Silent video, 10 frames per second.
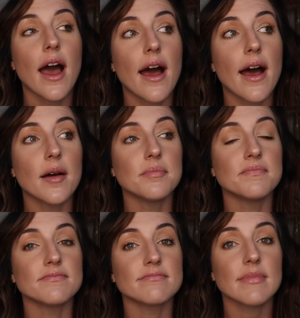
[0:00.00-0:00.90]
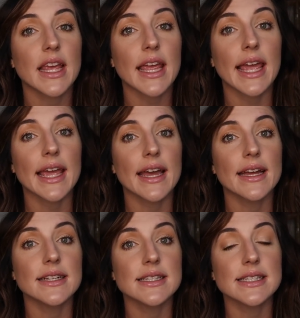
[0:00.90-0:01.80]
Um,
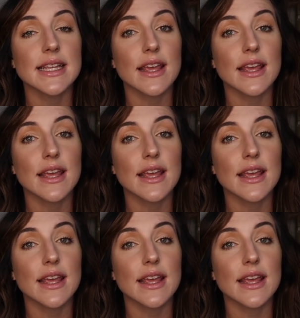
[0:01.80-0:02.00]
and